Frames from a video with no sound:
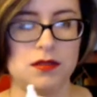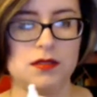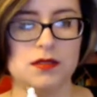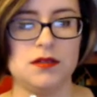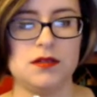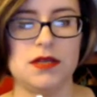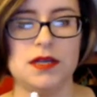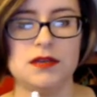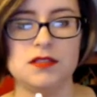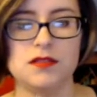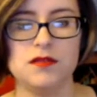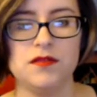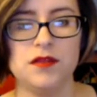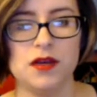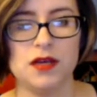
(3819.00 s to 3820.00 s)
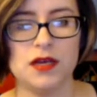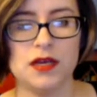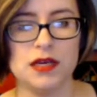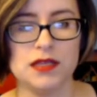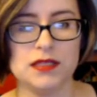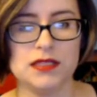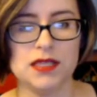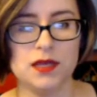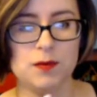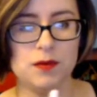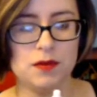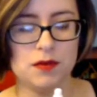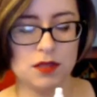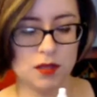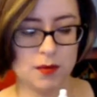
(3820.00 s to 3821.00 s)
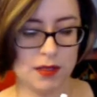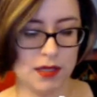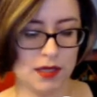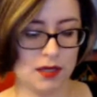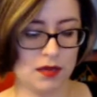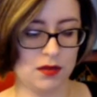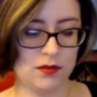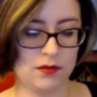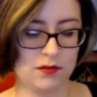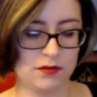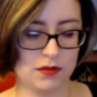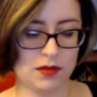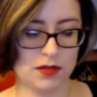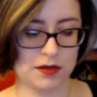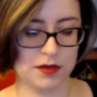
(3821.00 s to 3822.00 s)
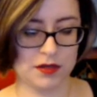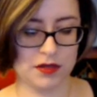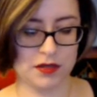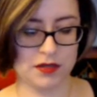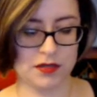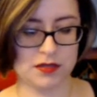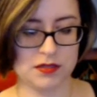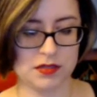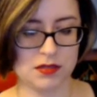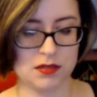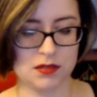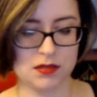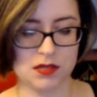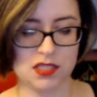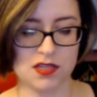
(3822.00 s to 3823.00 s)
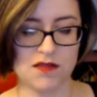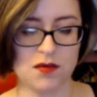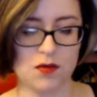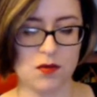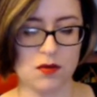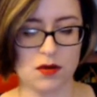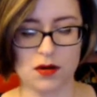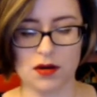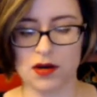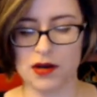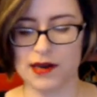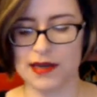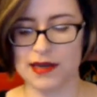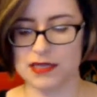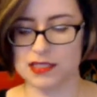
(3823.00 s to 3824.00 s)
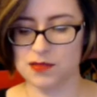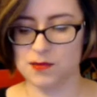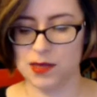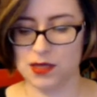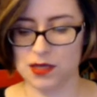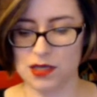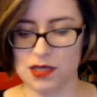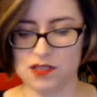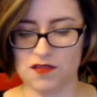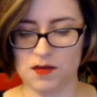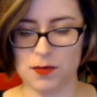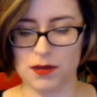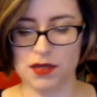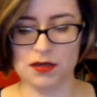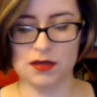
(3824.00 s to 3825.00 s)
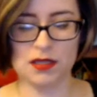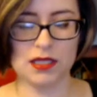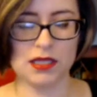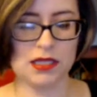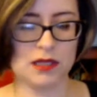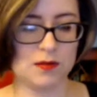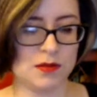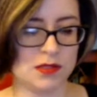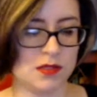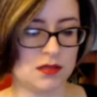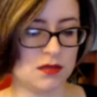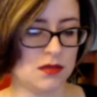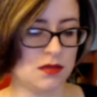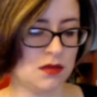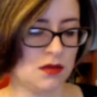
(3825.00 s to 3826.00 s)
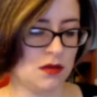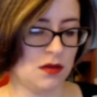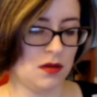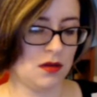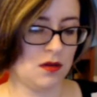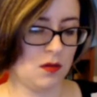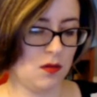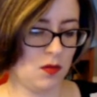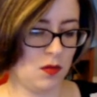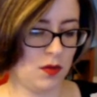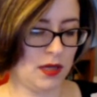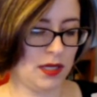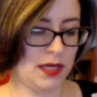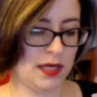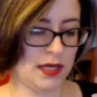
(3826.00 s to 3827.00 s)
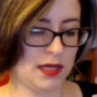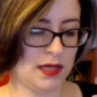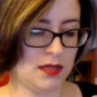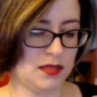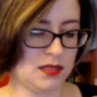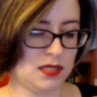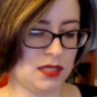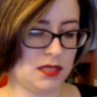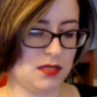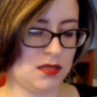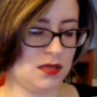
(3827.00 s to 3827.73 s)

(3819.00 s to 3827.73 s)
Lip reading: So yeah, so we've got Deadpool coming out. There's Civil War, X-Men, Age of Apocalypse. What else is